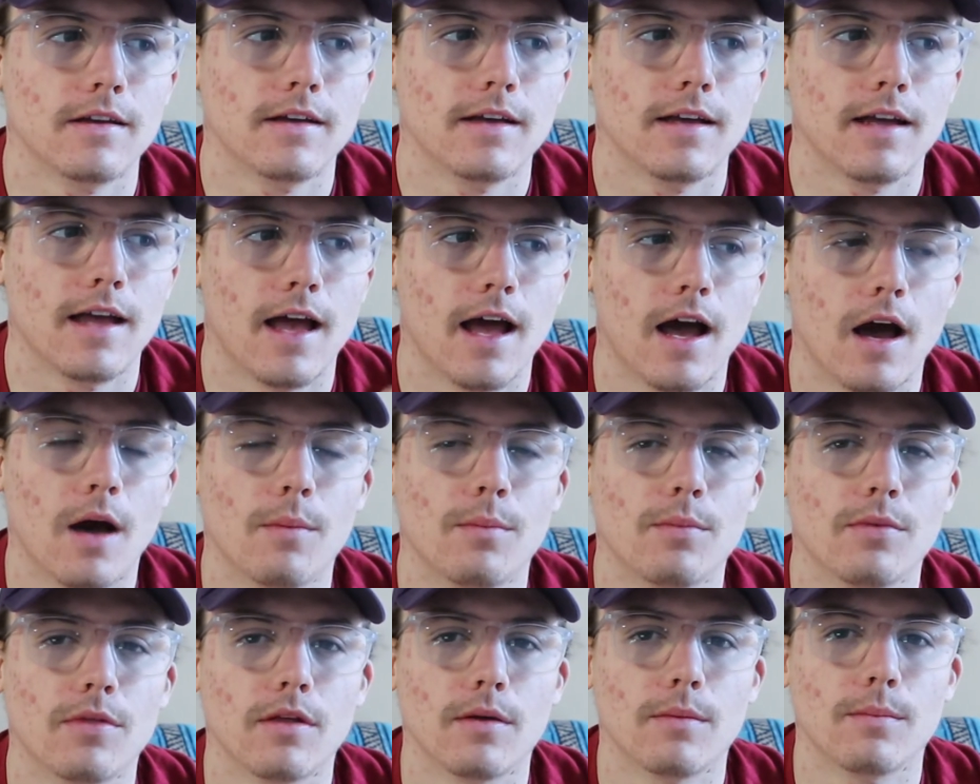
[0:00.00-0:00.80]

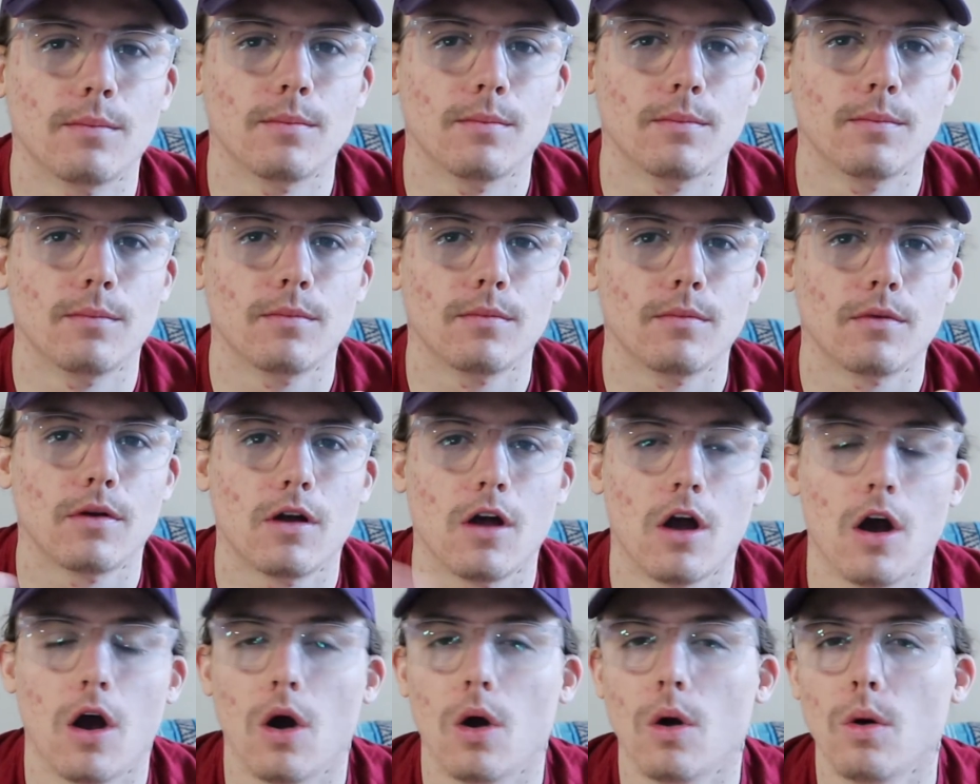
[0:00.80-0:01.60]
help them
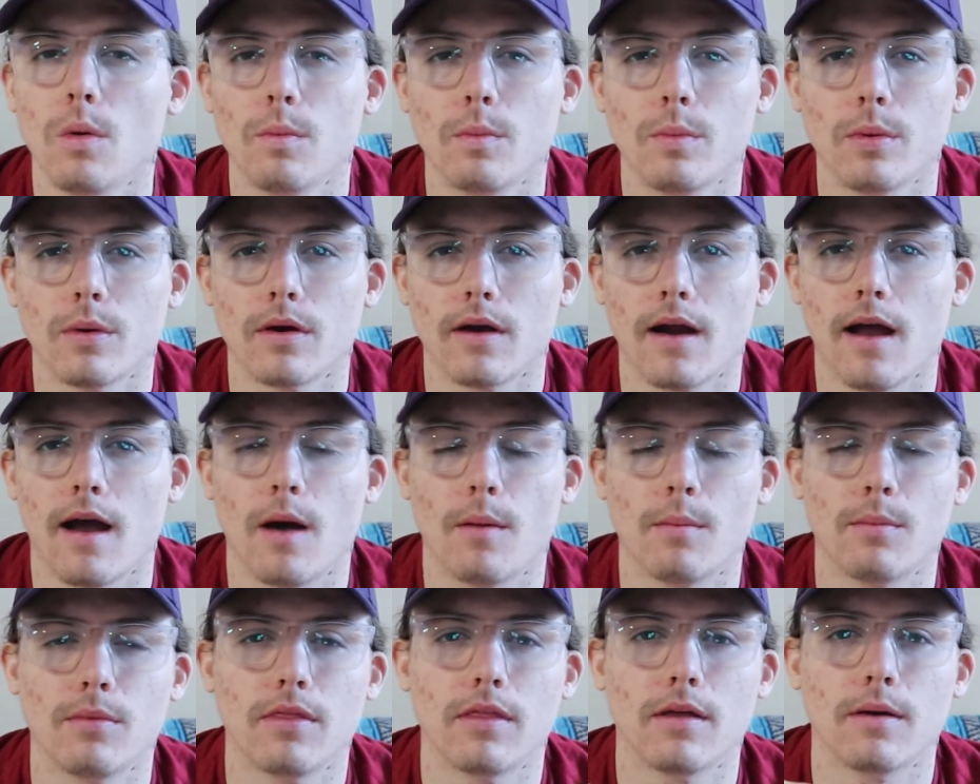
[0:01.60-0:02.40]
cope or
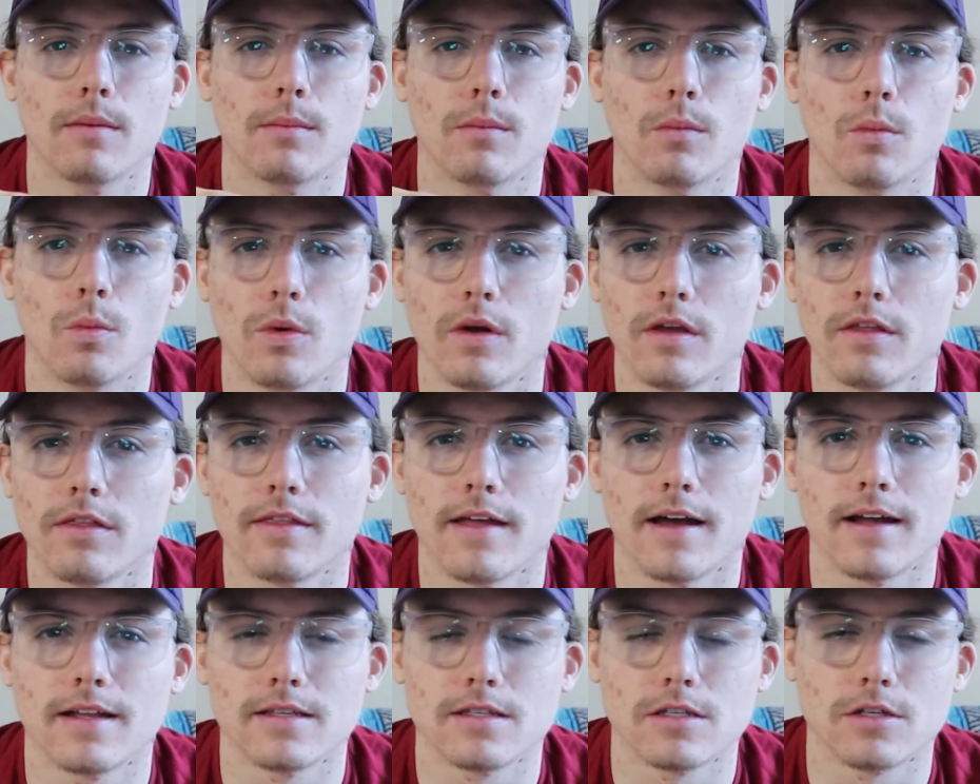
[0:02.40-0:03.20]
help them with
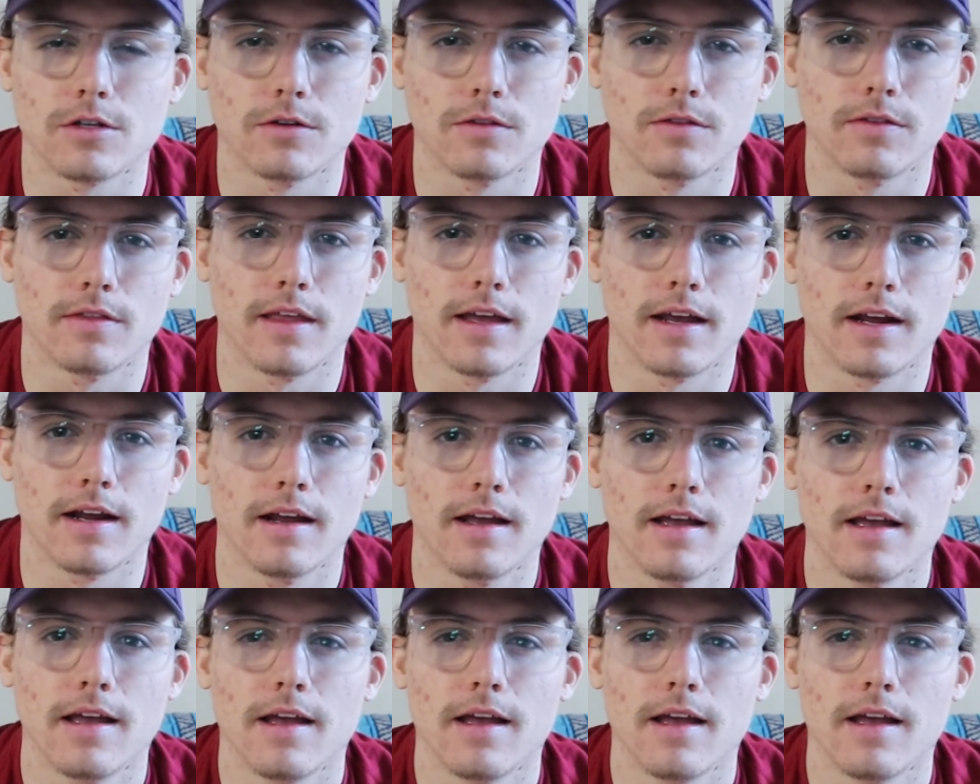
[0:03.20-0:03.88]
that certain thing.